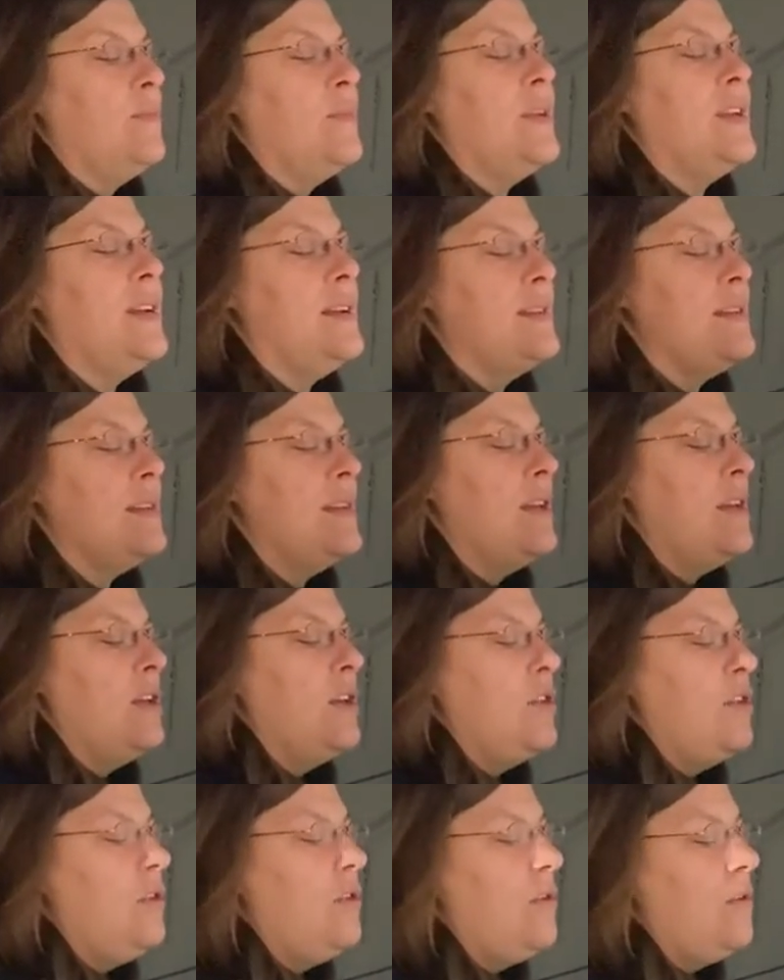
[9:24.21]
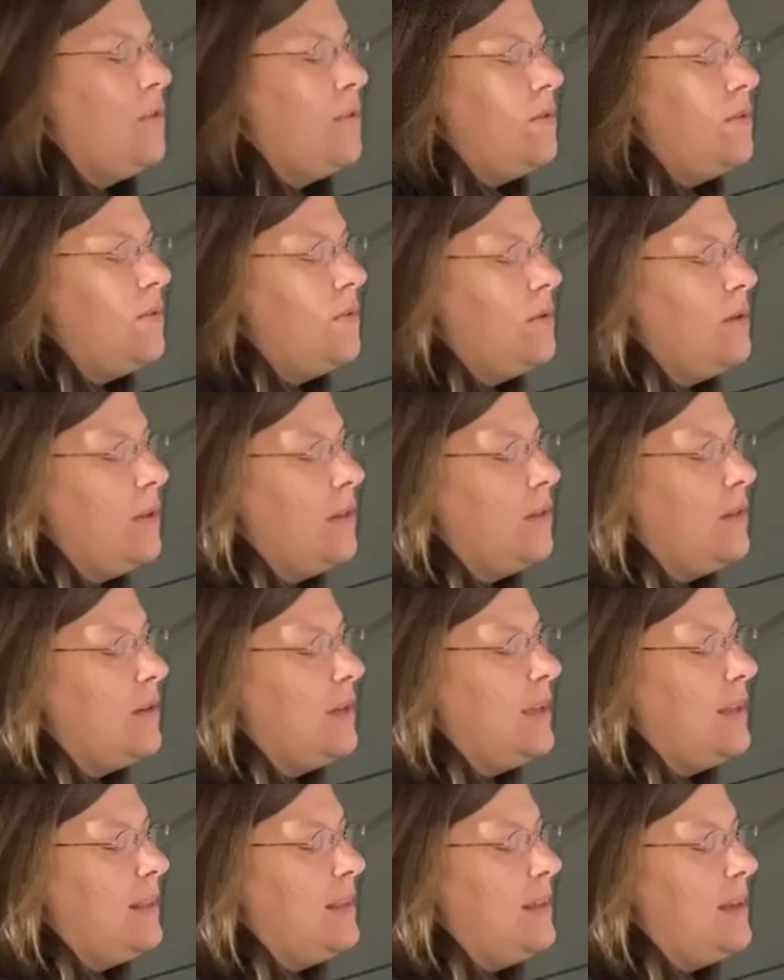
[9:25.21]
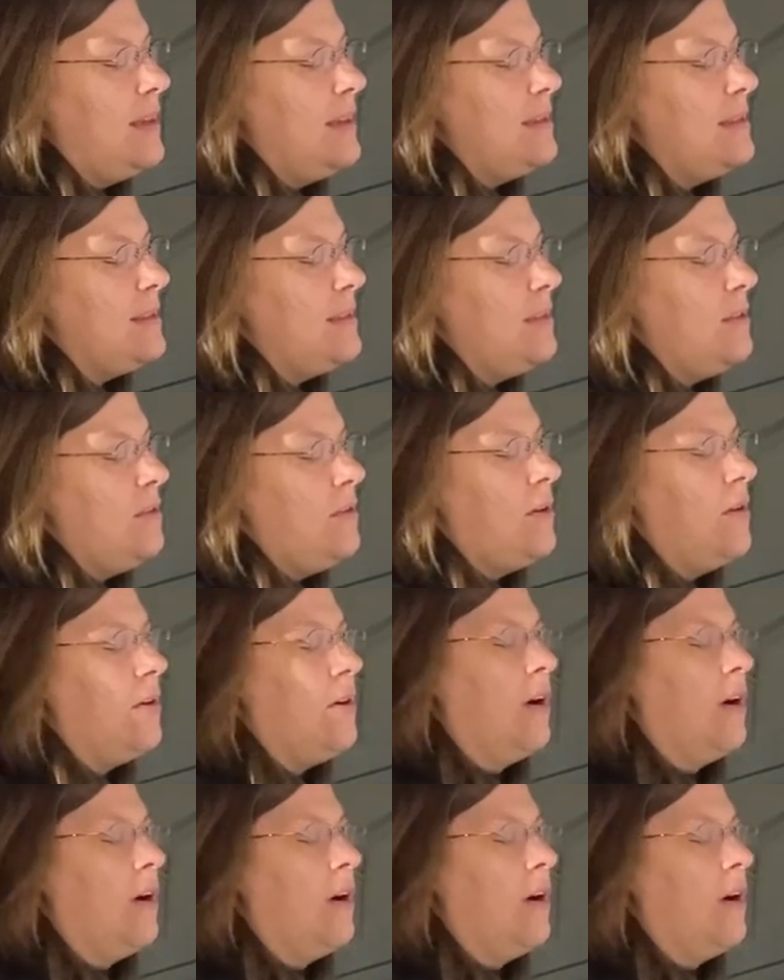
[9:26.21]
because you look at this and you go,